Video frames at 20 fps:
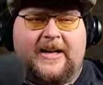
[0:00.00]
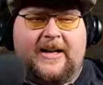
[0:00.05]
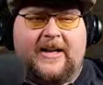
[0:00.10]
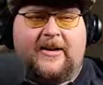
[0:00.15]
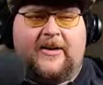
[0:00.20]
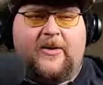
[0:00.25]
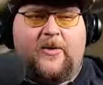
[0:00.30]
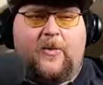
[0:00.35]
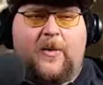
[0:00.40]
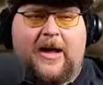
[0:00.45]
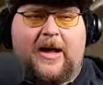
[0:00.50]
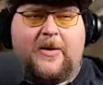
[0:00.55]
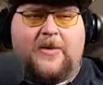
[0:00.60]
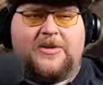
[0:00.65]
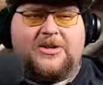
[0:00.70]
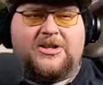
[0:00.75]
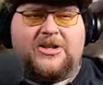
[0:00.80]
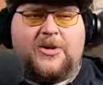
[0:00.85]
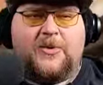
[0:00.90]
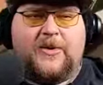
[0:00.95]
I don't know why it
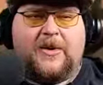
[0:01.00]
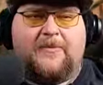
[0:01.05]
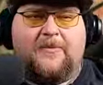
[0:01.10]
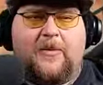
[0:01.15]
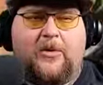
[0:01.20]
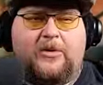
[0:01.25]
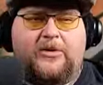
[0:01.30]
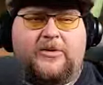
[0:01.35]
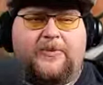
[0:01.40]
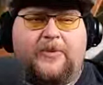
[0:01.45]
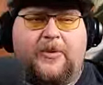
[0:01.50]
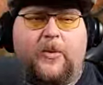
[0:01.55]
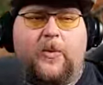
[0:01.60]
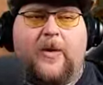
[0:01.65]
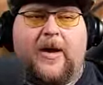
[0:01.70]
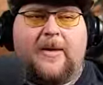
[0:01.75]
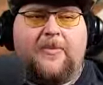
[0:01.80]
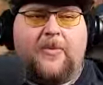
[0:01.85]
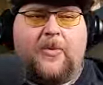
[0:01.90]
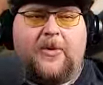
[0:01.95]
was showing multiple
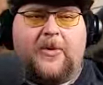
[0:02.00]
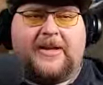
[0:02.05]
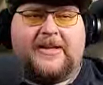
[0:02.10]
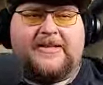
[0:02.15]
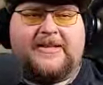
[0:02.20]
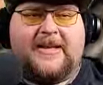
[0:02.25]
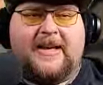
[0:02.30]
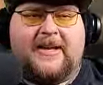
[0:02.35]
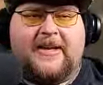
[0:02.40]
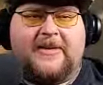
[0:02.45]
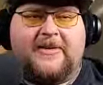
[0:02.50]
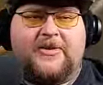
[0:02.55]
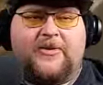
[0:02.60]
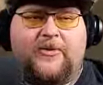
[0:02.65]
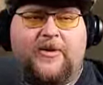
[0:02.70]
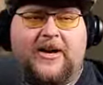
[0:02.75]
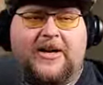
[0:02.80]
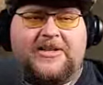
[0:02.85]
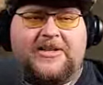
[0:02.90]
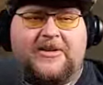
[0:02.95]
waypoints and
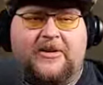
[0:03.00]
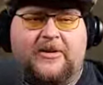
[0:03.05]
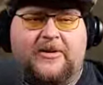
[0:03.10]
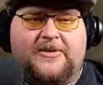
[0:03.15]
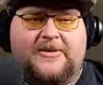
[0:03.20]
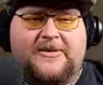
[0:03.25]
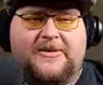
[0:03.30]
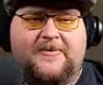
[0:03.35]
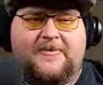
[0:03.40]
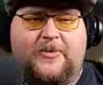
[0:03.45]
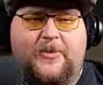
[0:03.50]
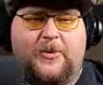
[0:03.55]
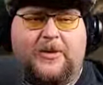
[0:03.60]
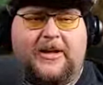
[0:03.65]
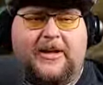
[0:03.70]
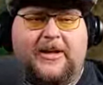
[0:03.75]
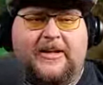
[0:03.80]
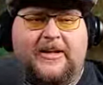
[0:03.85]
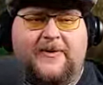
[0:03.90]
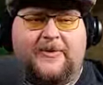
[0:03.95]
directionals
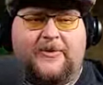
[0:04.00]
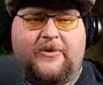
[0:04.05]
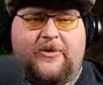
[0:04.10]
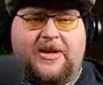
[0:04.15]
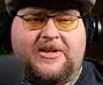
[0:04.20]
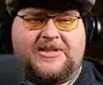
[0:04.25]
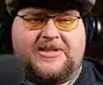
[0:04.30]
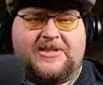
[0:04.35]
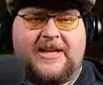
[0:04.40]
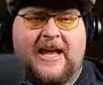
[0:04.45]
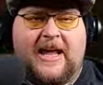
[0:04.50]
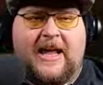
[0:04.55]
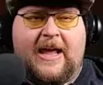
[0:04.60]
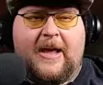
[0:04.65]
pointing in different directions.